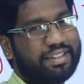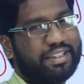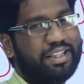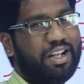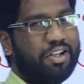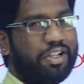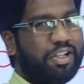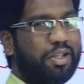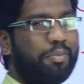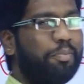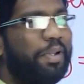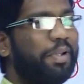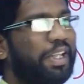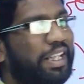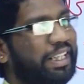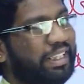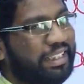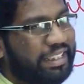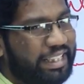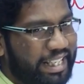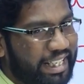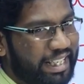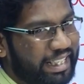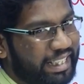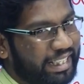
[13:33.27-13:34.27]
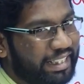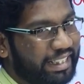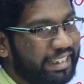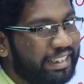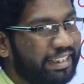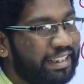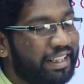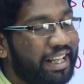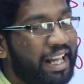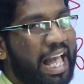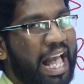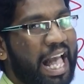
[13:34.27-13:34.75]
not a big deal.
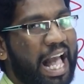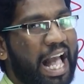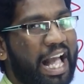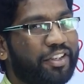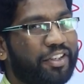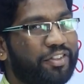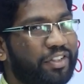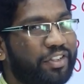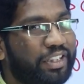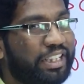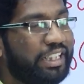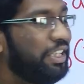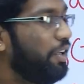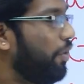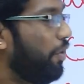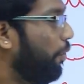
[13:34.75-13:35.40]
Actually, the